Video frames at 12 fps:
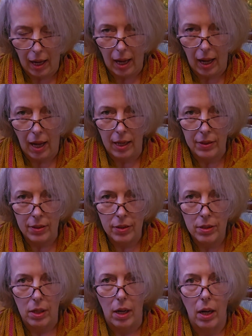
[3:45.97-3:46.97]

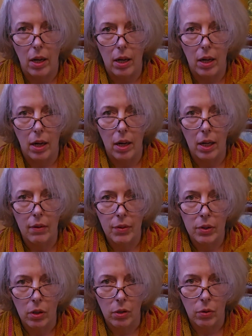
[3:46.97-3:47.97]
And even
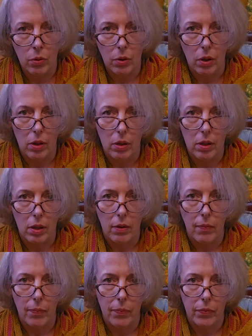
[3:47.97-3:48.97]
though
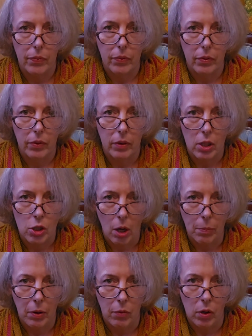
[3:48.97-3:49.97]
the
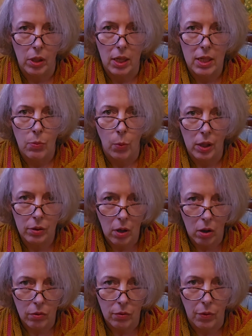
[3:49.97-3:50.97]
Schoppel Wolle is well
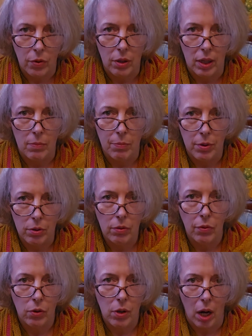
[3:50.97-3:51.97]
known for their
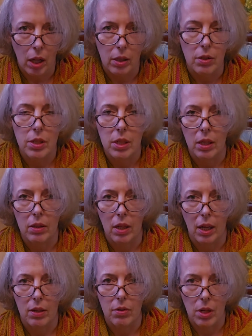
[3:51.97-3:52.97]
beautiful colors in
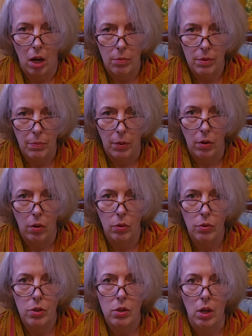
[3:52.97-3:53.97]
their Zauber
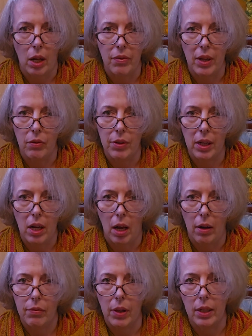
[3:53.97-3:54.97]
balls, and now they
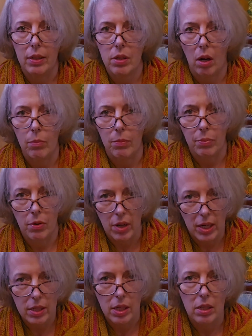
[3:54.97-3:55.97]
have like
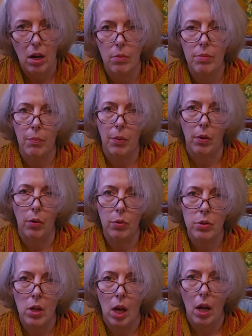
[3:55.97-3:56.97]
crazy Zauber
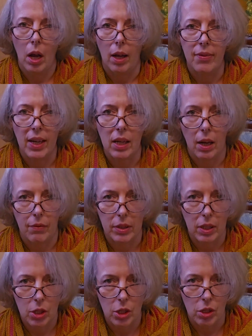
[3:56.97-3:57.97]
balls, and they have
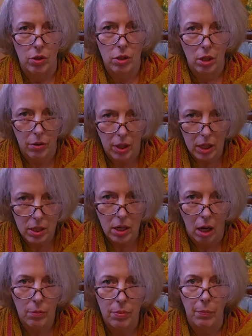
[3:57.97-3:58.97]
edition 3
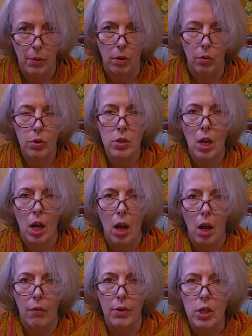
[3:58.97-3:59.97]
Zauber balls, which